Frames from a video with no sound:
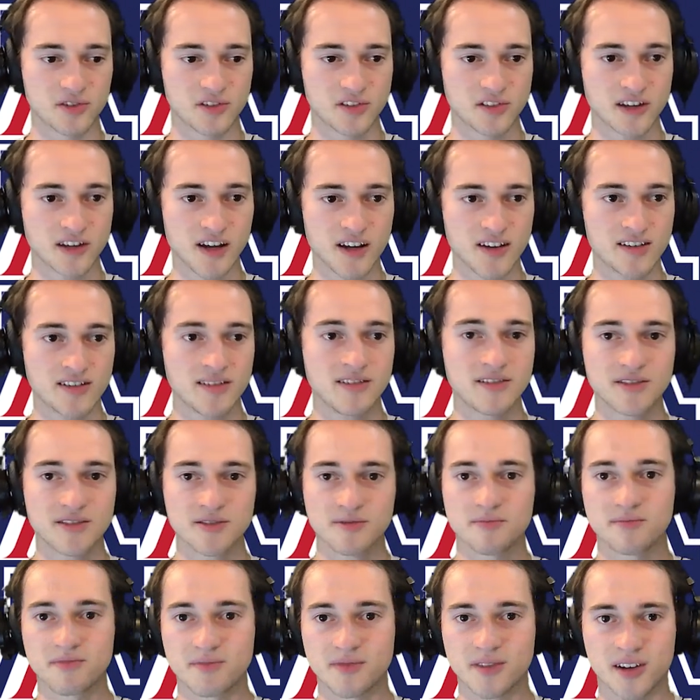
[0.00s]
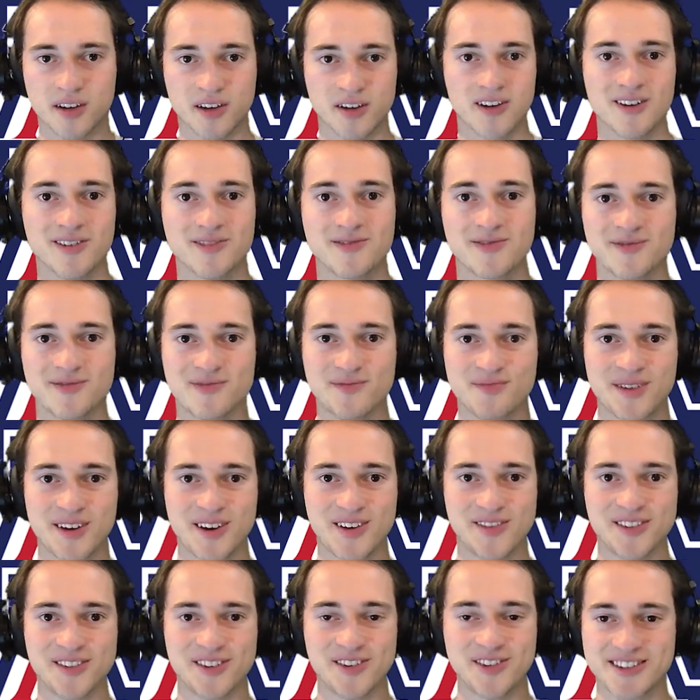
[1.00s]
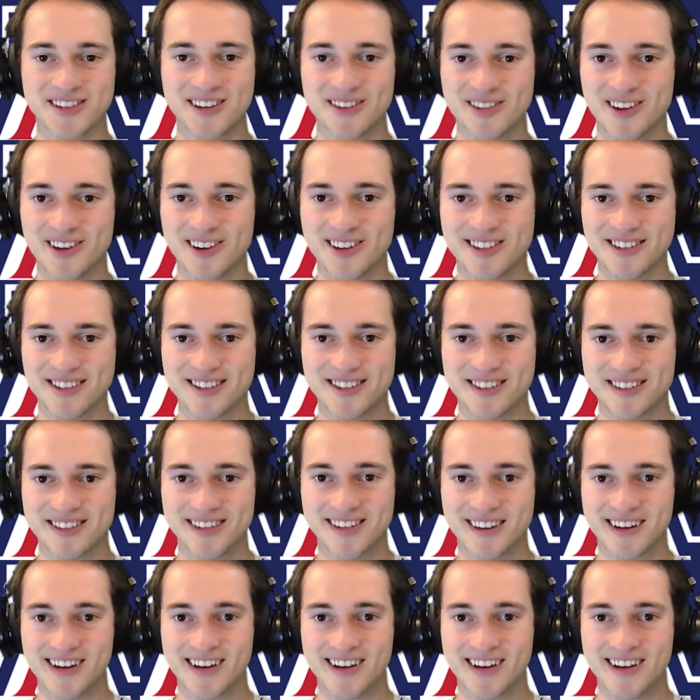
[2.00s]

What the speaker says: a second, there you go, Paraview is now launched.